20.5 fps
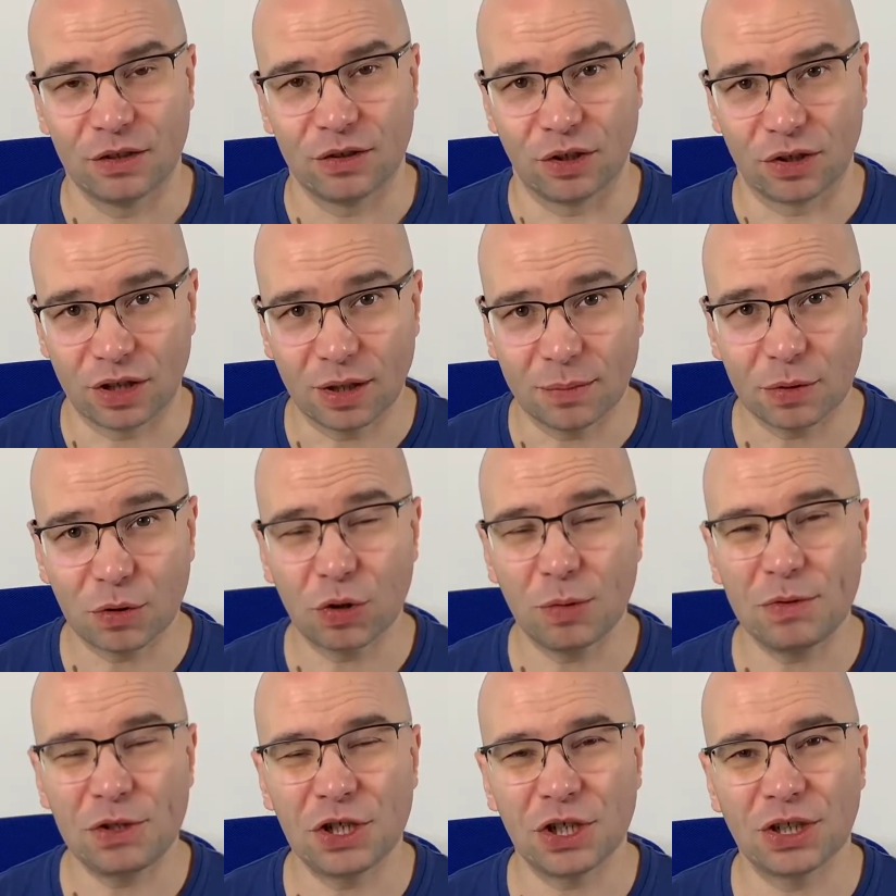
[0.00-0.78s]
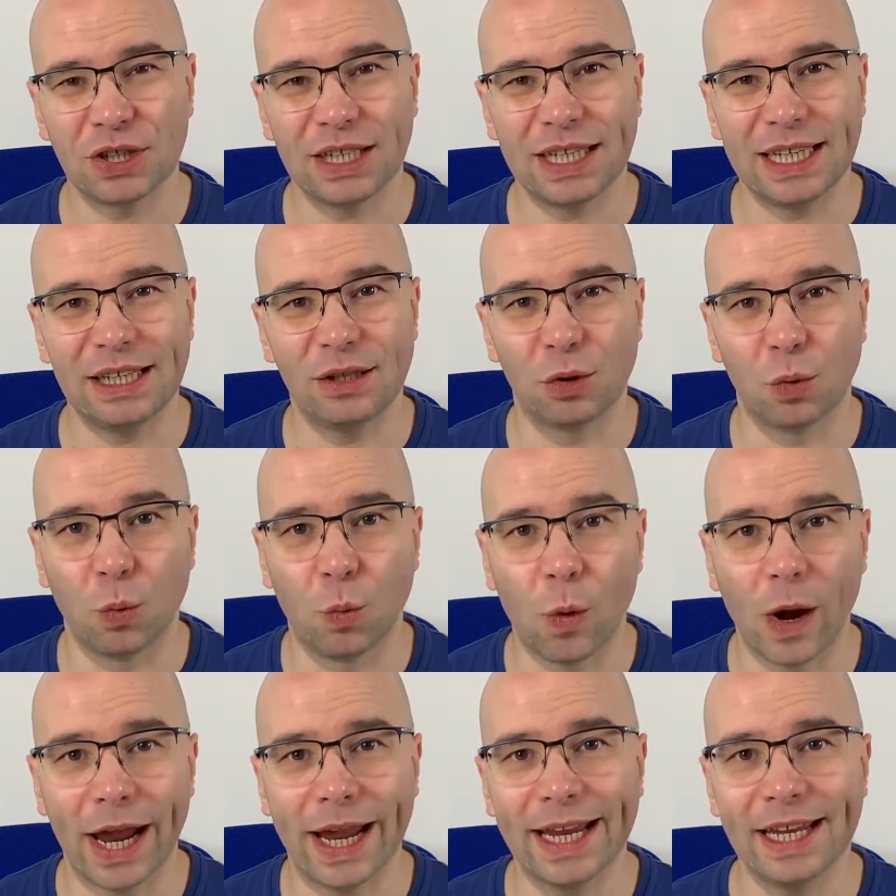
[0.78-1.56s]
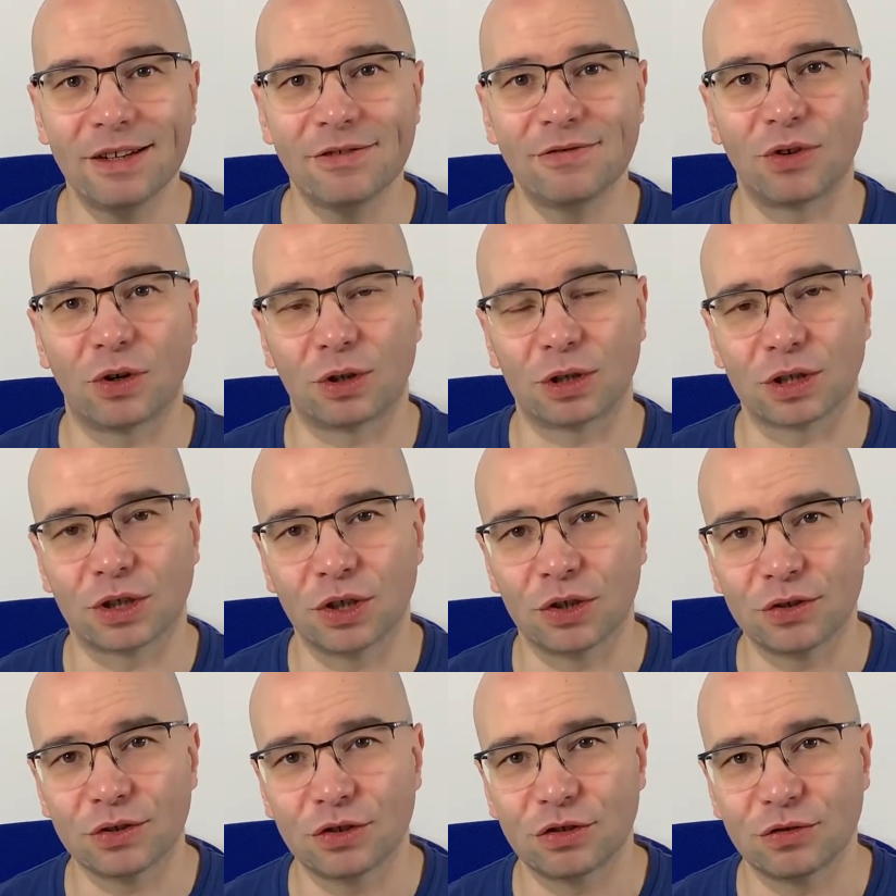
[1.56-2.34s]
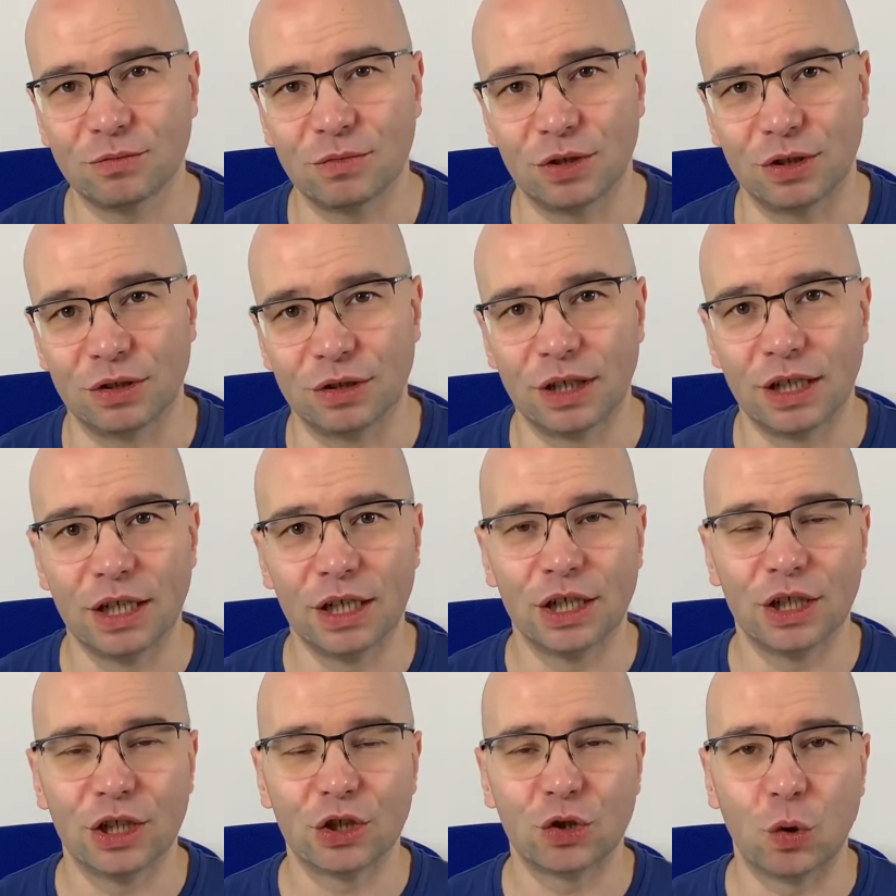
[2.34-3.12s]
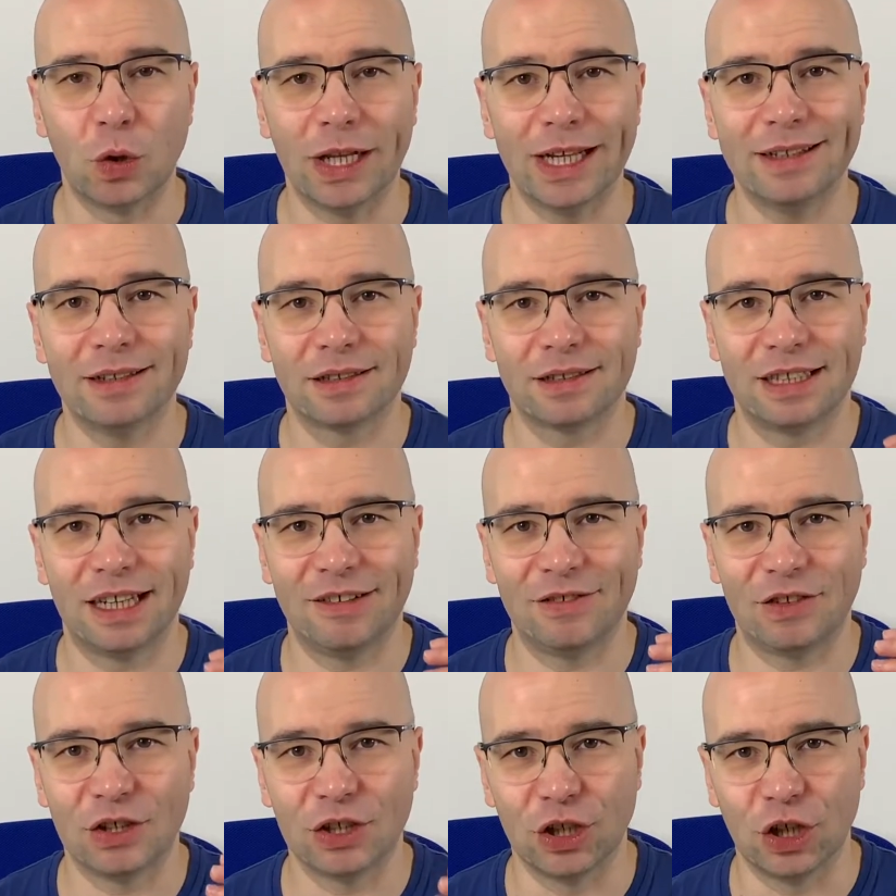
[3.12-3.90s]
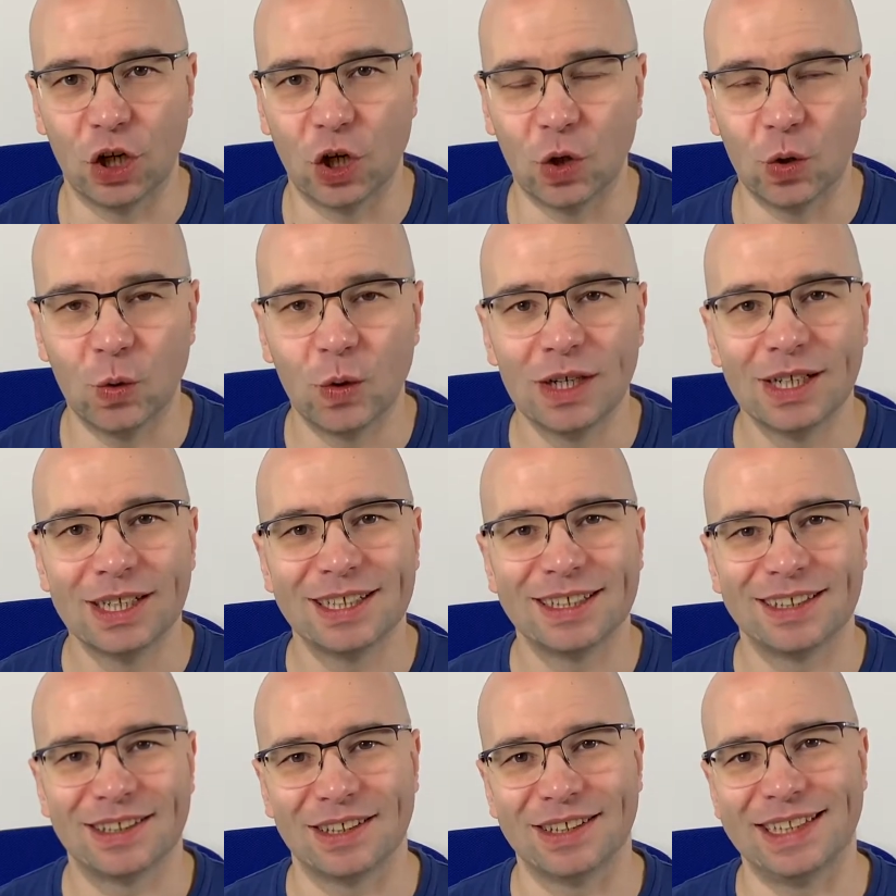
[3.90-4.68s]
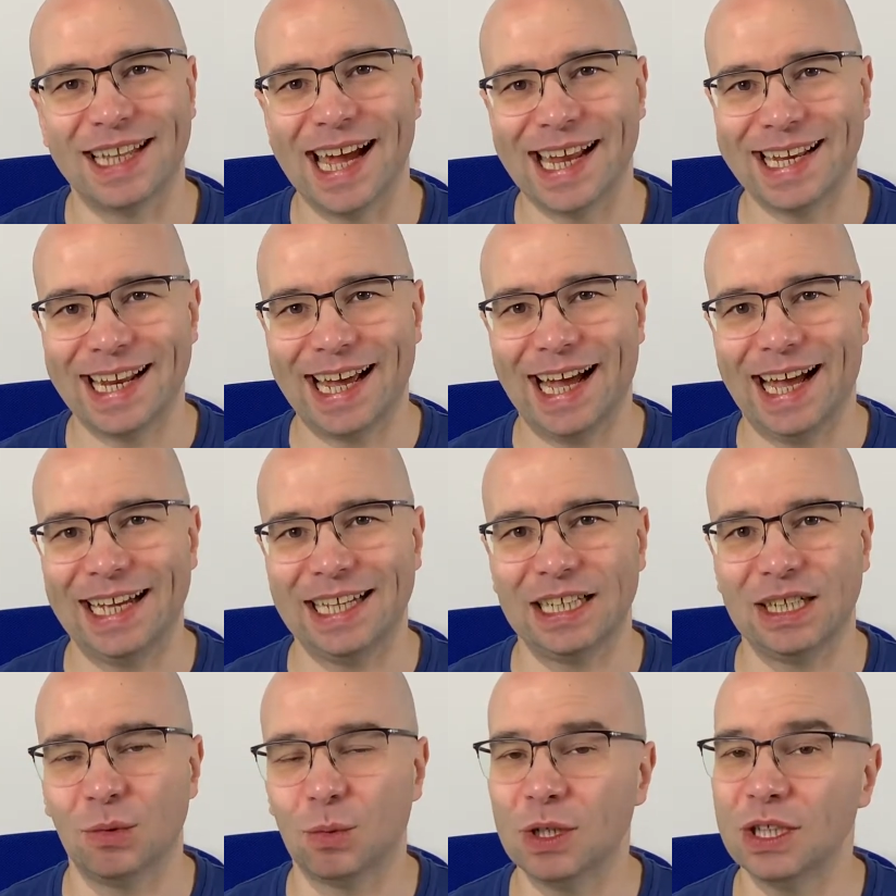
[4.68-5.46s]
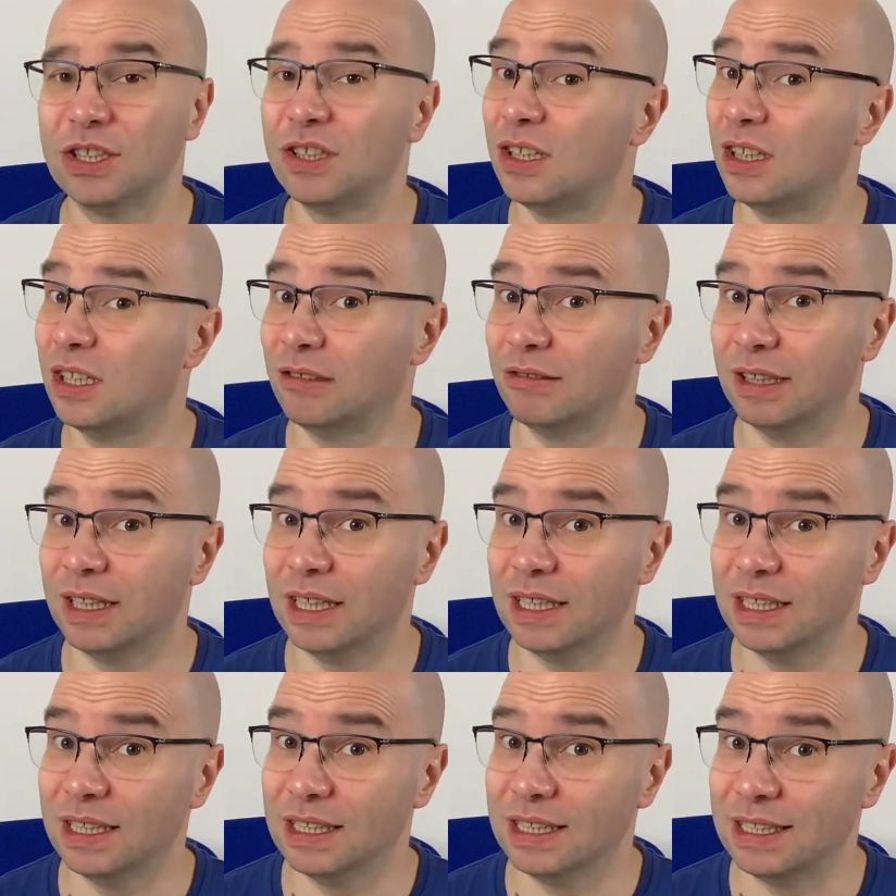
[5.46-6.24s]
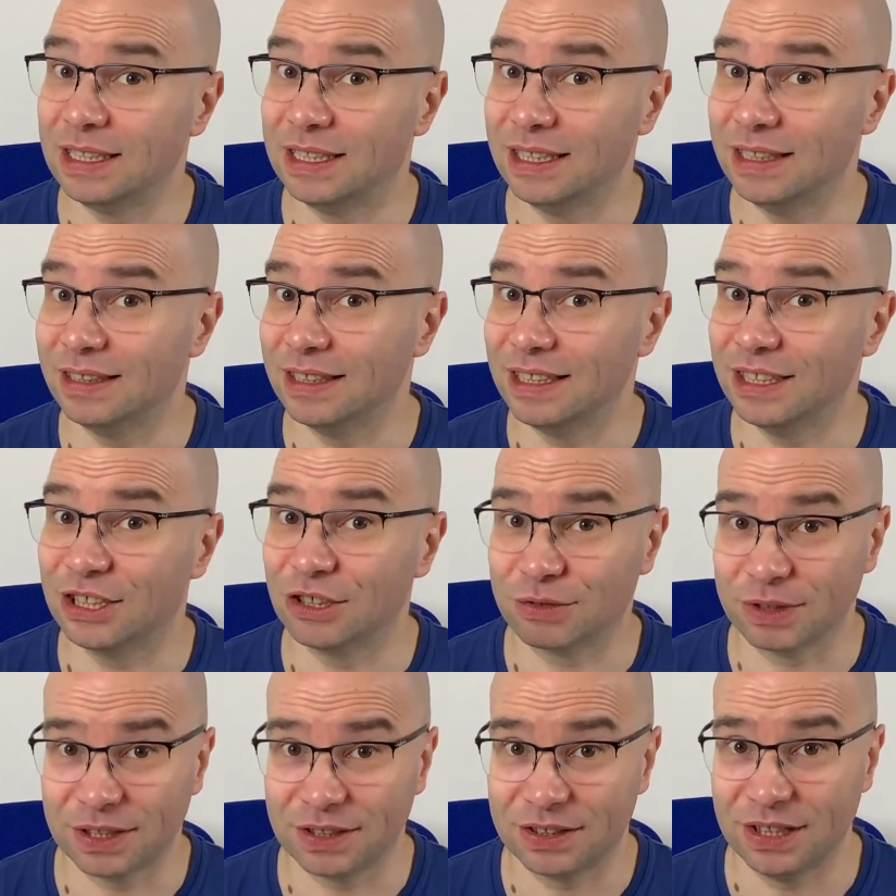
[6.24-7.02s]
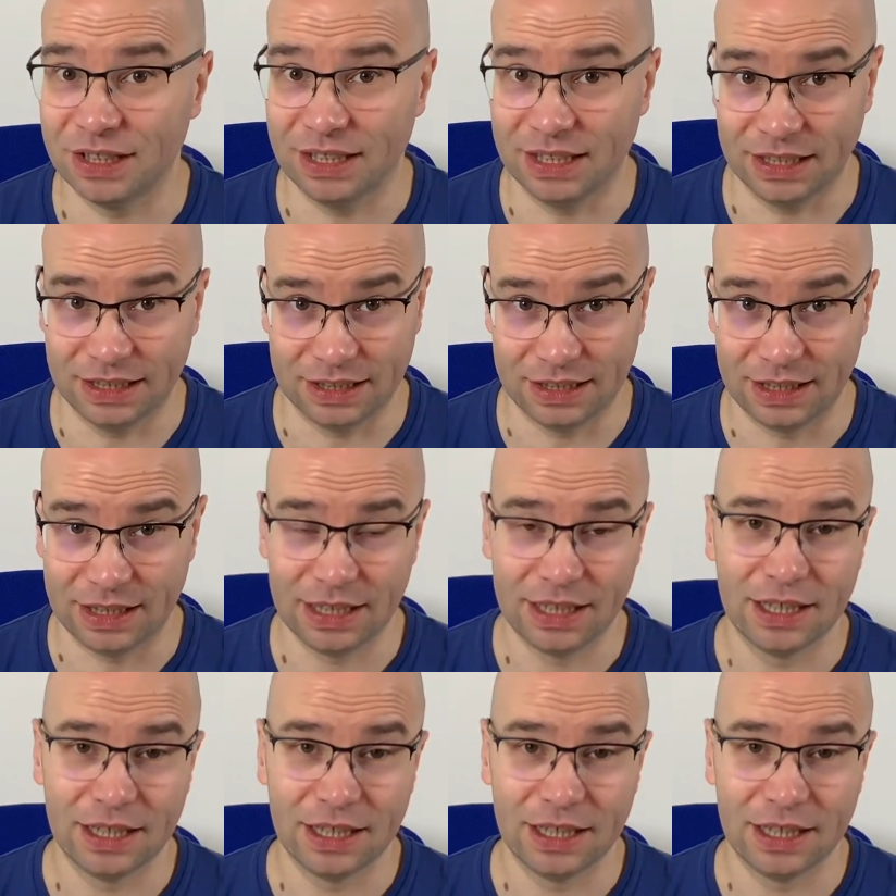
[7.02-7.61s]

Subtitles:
The subscription is a way for a consumer to let the server know the data in which it is interested in.